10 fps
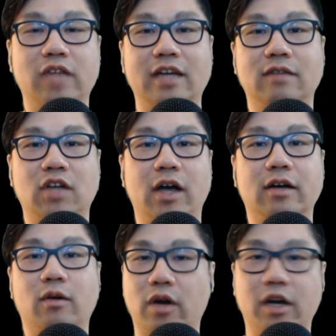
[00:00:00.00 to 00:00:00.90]
native
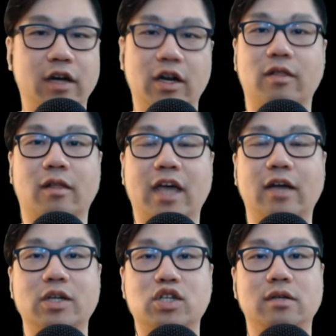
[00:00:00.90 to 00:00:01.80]
tongue or another
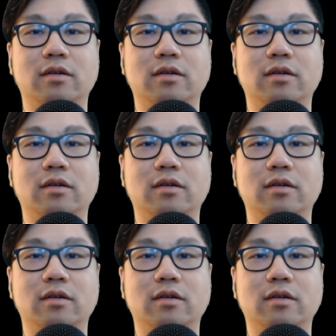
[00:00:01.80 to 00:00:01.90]
language.